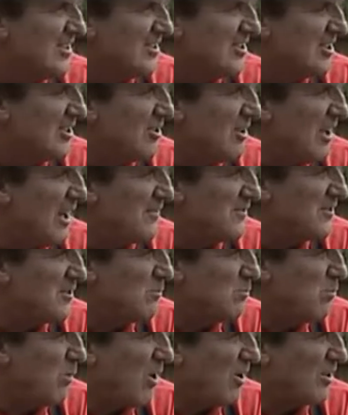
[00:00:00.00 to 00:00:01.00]
So you have to
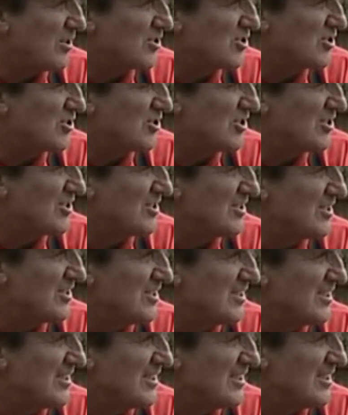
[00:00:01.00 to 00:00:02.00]
watch
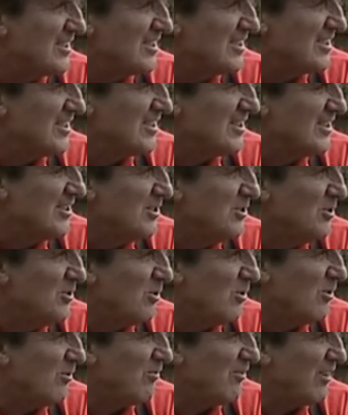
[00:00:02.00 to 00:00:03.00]

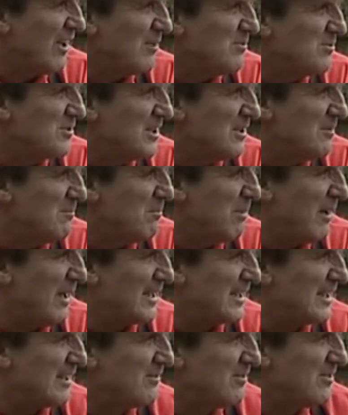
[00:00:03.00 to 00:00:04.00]
your floating
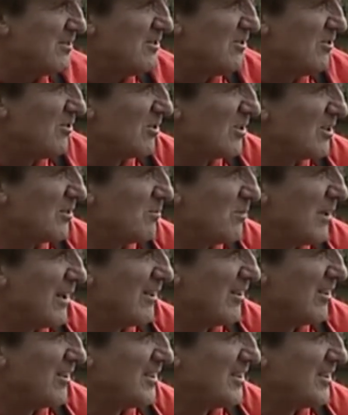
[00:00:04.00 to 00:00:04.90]
bait. If you look at where